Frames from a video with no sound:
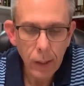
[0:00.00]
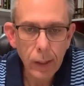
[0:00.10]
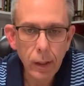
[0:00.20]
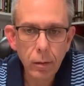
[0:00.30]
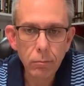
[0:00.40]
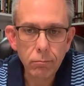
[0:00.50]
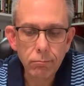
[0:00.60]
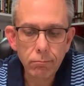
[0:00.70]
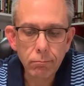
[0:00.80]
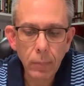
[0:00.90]
I'm
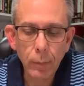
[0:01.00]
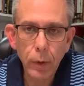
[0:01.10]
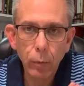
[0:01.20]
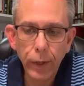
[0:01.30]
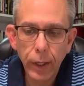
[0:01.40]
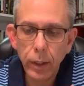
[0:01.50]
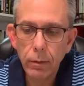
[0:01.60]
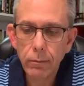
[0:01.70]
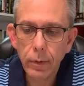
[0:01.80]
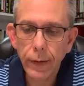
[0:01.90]
going to
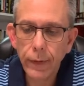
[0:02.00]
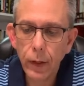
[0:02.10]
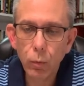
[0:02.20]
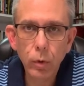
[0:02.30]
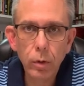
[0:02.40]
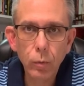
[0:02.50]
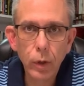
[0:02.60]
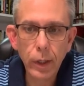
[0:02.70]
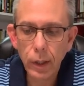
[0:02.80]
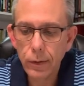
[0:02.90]
read, and then
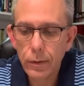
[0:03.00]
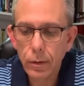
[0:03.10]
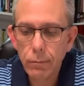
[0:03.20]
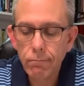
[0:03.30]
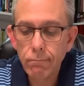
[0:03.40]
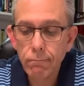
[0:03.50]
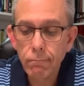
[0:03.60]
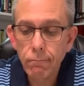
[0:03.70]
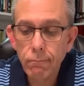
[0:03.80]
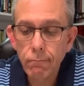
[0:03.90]
we'll get into it.
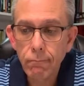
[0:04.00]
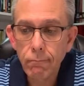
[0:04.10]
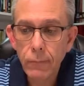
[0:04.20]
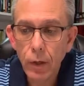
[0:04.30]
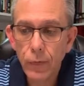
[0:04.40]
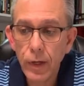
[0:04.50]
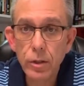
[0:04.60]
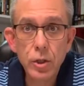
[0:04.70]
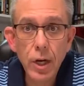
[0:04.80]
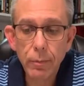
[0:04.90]

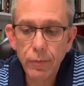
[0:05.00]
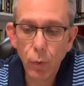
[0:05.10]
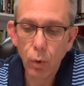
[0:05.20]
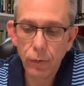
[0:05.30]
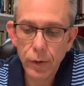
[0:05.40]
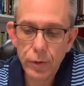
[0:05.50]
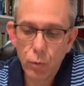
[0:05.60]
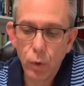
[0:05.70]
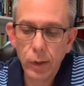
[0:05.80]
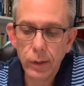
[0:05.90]
Ephesians chapter 4,
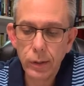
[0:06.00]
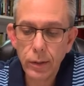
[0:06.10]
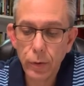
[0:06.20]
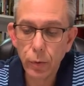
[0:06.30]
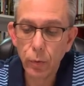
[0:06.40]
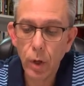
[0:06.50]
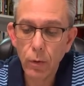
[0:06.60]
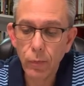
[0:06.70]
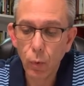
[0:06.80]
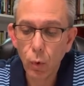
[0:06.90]
verses 1 through
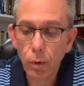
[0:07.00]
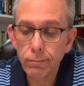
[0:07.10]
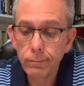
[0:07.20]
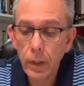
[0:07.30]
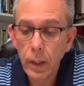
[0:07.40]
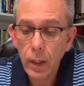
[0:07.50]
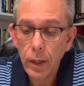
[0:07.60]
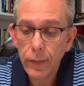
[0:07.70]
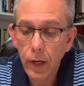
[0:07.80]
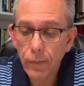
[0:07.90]
4.
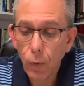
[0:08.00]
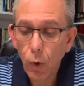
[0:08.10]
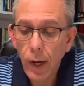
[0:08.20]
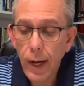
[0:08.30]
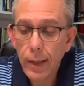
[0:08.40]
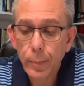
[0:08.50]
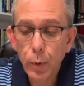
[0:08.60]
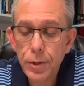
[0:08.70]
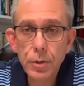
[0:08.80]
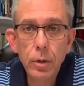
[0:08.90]
Therefore, I, the
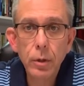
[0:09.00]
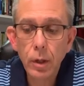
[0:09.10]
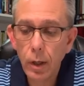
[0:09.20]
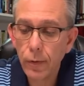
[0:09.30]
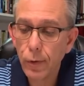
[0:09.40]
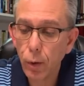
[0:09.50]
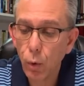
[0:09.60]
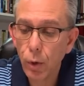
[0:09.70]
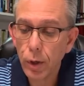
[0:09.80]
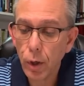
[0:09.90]
prisoner of the
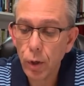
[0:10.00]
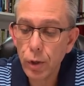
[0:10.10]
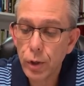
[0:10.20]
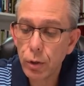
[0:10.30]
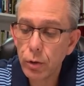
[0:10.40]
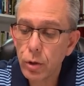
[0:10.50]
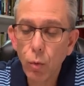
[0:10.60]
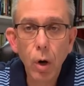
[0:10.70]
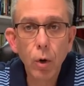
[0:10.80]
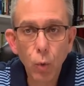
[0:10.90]
Lord, urge you to
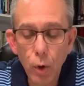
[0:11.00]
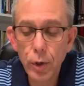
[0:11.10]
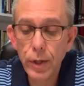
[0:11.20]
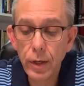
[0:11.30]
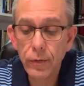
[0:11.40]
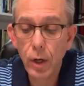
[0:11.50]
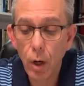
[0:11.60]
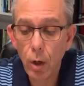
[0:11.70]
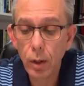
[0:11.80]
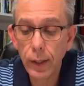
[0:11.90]
walk worthy of the
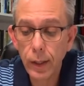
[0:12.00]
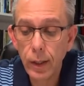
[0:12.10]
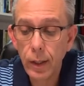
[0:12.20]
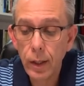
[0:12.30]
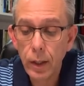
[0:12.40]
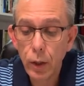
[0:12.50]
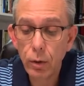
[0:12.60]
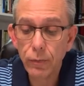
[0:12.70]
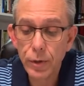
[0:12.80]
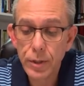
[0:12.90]
calling
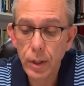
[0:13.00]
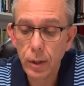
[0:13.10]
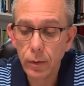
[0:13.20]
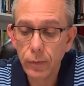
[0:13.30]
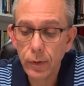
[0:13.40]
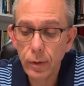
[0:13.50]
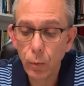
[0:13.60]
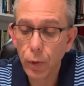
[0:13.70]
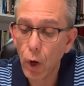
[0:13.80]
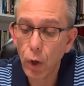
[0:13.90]
you have received,
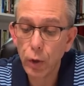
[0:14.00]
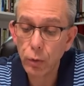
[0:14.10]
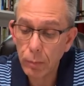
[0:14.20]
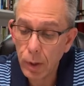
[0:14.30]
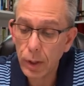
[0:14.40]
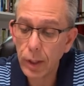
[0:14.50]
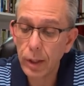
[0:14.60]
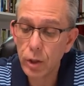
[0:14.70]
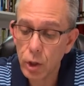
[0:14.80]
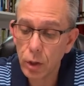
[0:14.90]
with all
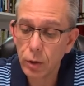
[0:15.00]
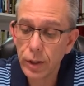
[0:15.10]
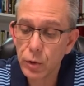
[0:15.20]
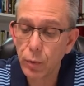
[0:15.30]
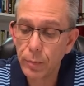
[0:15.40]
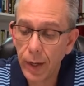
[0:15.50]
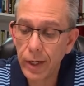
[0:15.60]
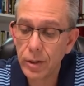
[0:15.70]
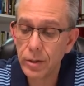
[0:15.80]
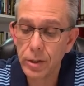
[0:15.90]
humility and gentleness, with
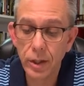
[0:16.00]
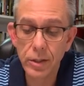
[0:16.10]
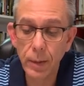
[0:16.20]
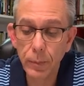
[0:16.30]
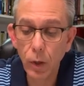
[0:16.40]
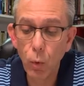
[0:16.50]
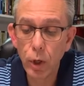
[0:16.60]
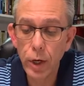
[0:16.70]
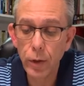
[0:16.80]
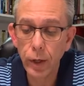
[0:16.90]
patience, accepting
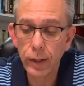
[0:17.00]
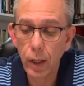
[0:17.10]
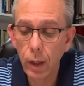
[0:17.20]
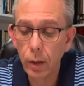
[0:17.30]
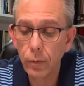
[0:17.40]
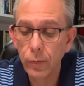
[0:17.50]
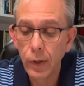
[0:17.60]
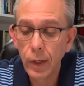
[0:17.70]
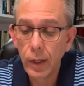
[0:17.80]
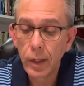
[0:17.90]
one another in love,
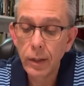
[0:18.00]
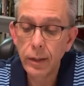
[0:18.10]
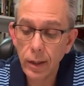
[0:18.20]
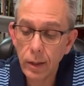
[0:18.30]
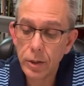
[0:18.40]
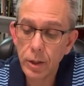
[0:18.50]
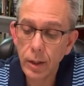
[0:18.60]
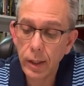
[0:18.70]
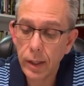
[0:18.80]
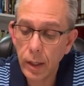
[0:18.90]

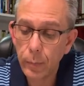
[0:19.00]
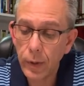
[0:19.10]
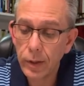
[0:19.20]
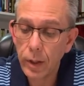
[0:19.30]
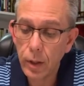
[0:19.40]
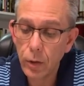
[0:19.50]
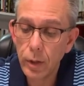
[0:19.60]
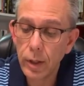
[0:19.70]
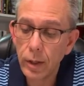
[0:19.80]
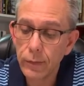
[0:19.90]
diligently keeping the
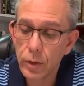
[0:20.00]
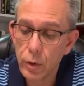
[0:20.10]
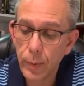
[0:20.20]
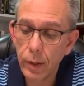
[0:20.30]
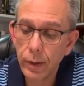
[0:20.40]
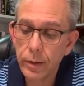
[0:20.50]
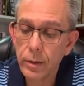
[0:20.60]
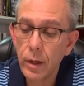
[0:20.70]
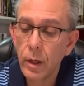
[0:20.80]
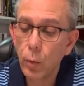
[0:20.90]
unity of the
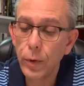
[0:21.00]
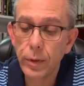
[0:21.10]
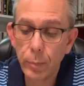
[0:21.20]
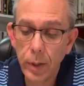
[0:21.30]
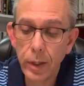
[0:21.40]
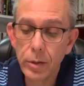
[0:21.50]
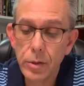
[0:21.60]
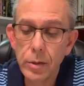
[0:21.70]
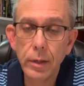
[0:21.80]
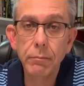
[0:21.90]
Spirit with the
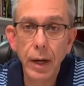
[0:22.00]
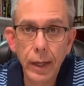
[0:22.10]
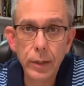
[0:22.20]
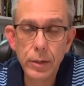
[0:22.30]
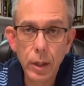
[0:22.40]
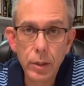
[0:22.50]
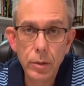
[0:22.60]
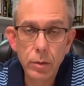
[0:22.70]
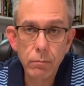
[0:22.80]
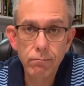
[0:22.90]
peace that binds
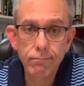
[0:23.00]
us.